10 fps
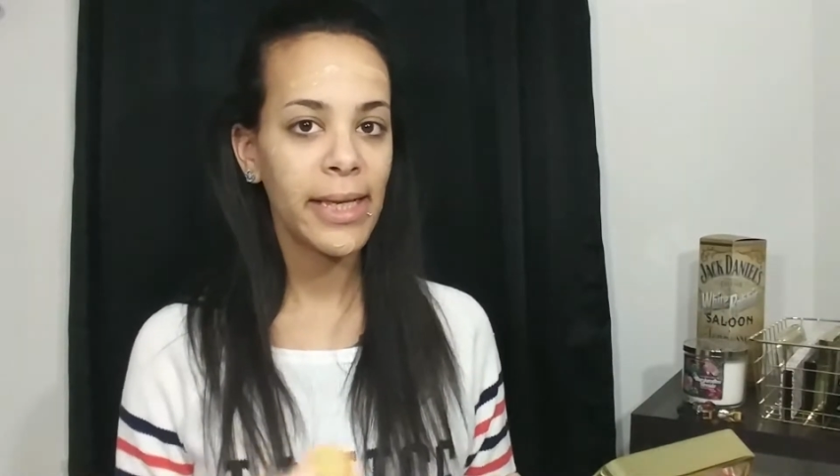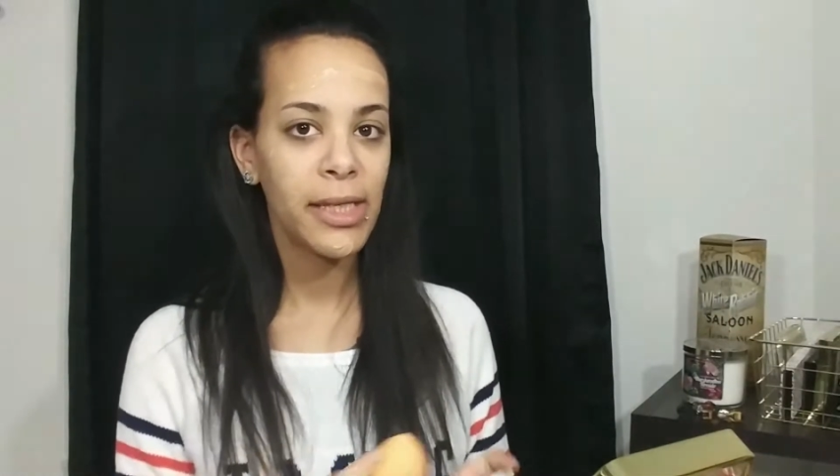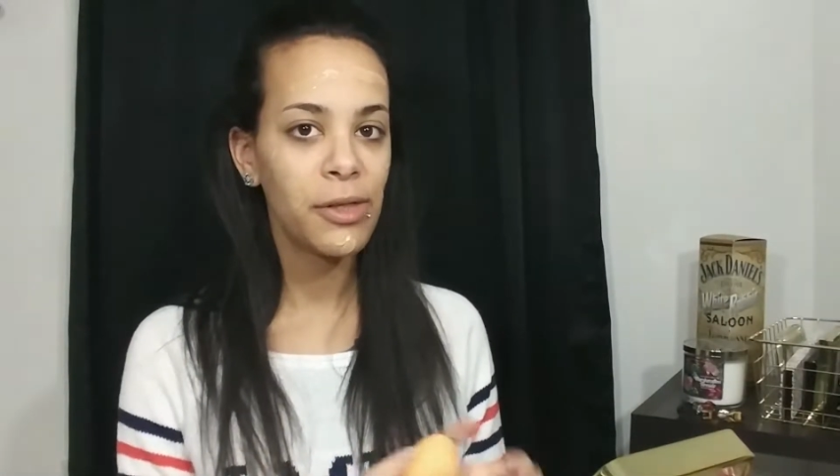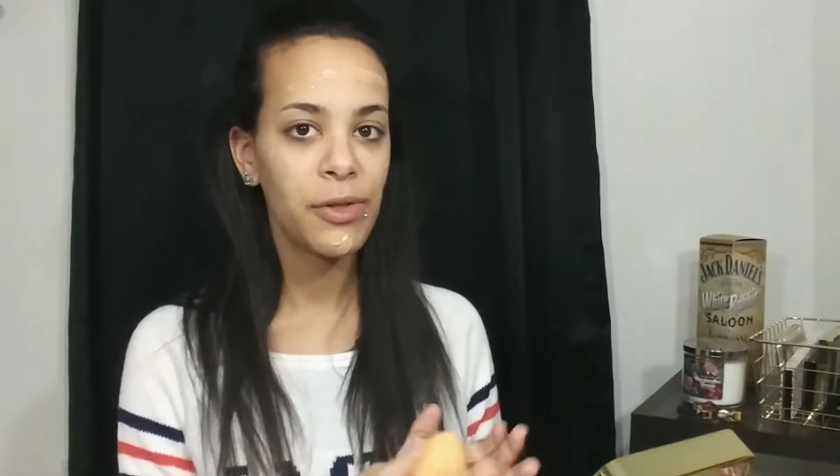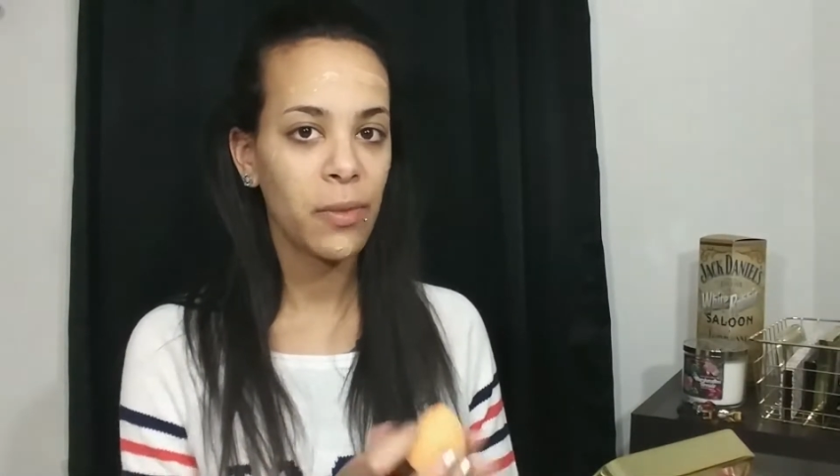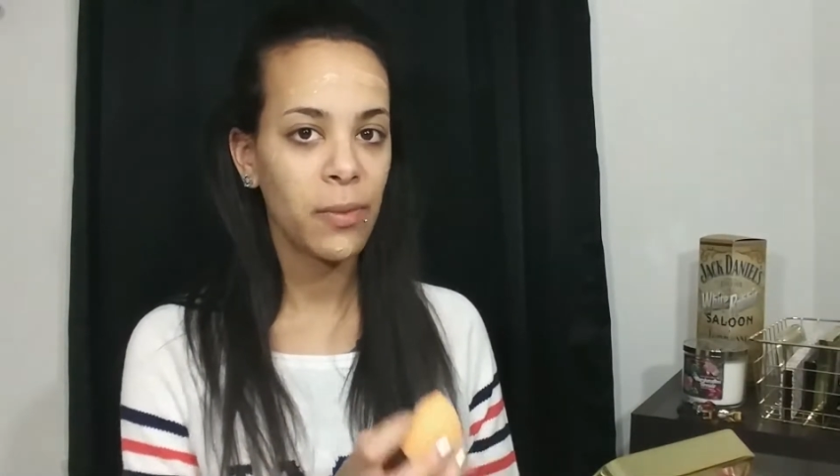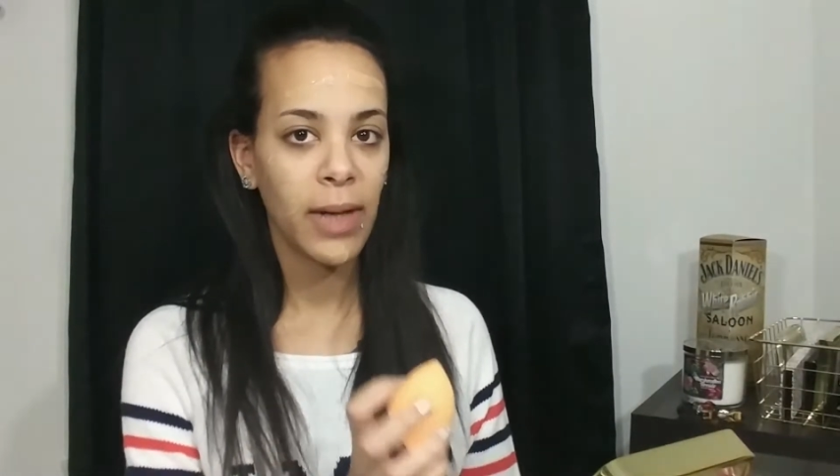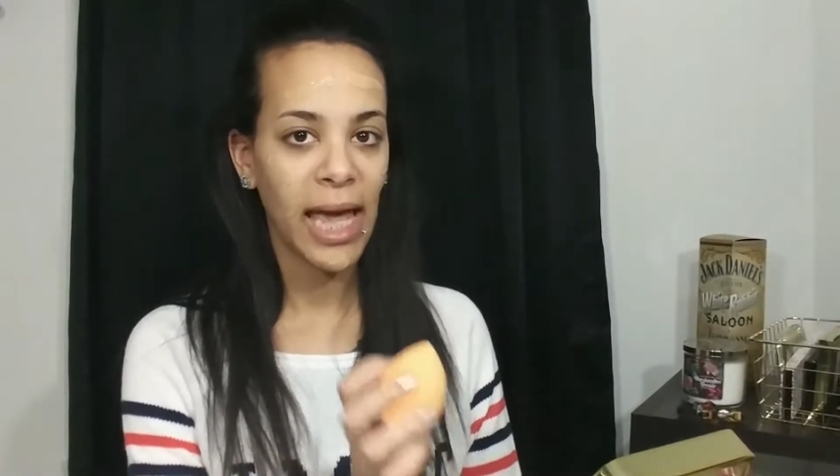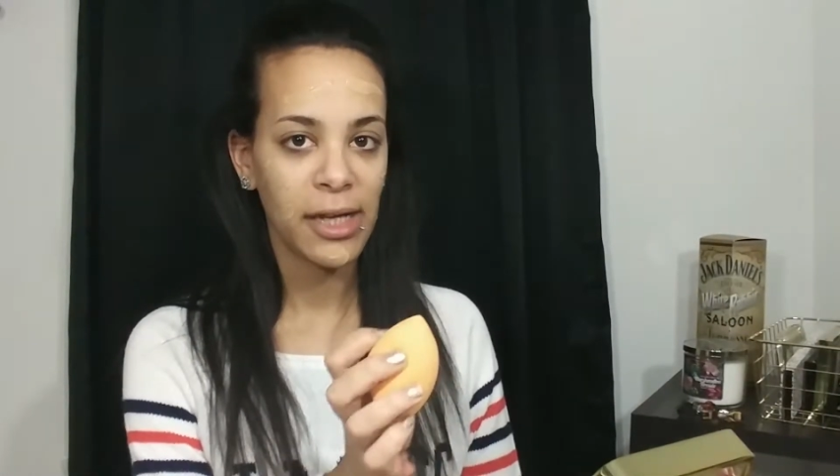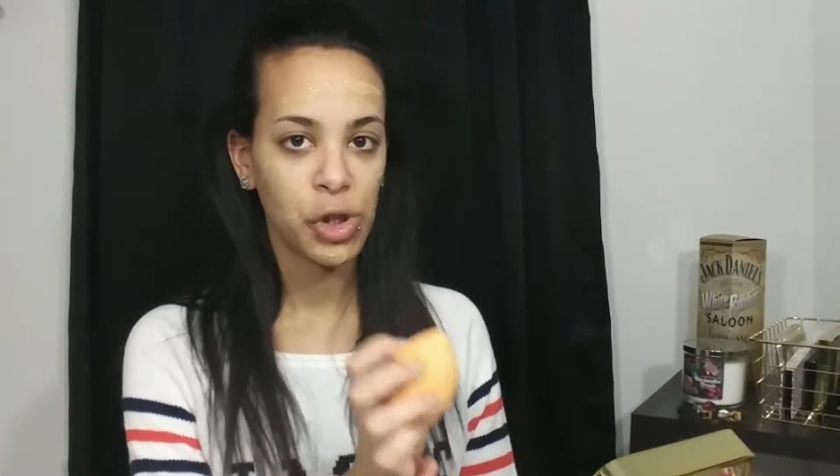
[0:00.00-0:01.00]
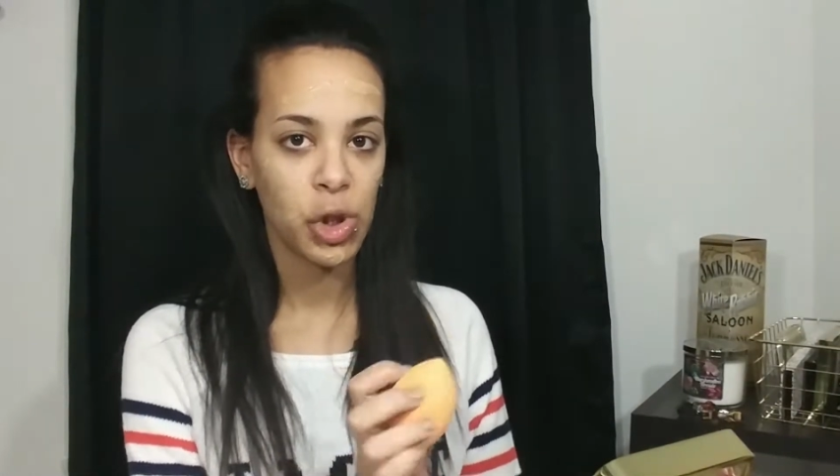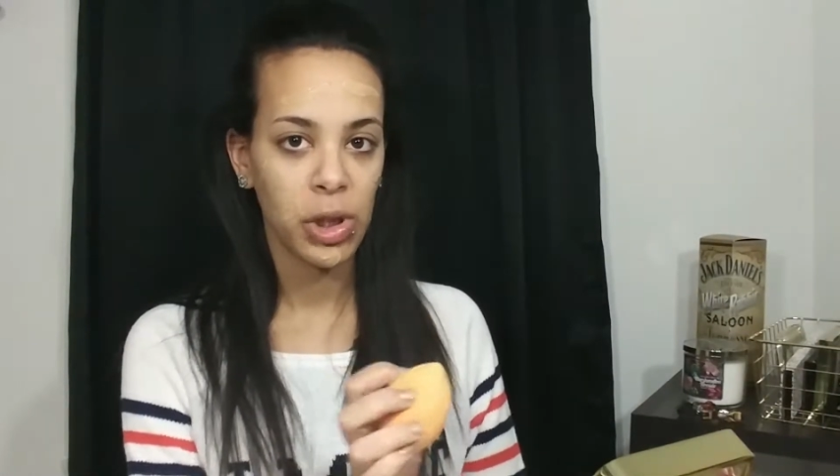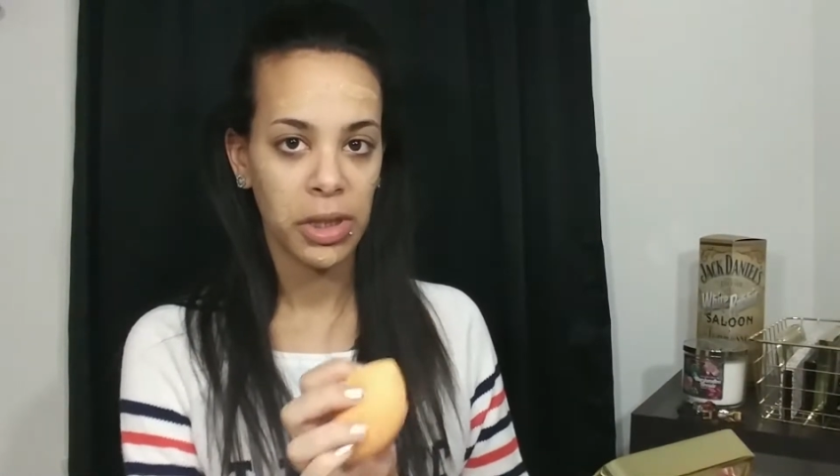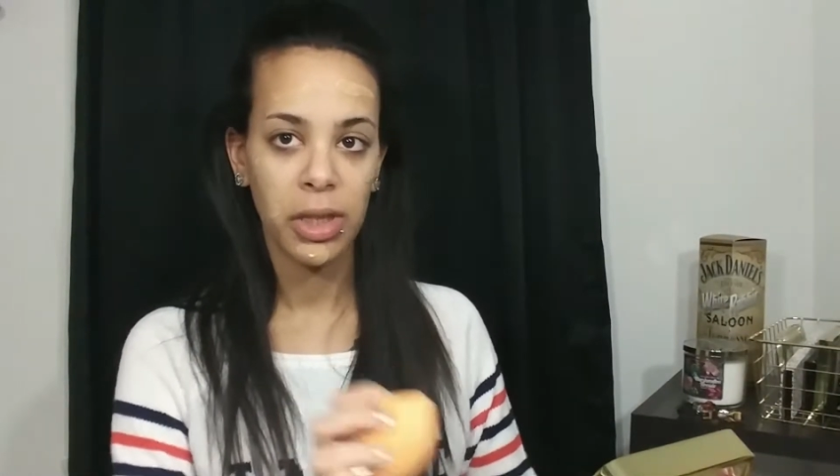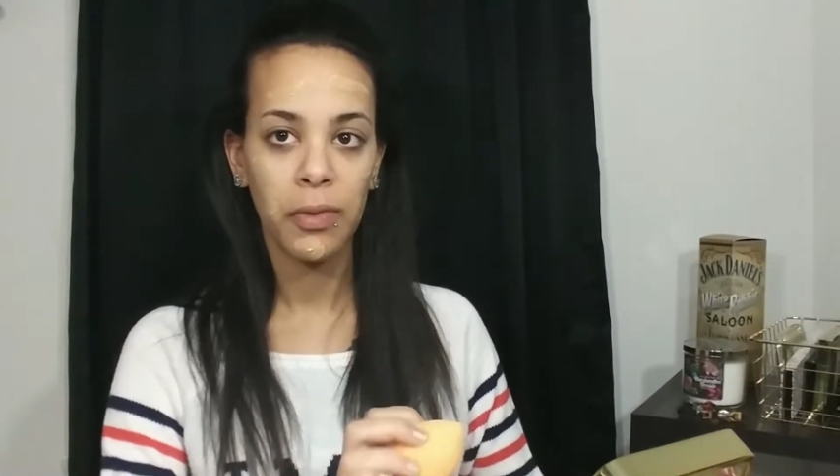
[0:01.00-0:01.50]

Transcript: you don't actually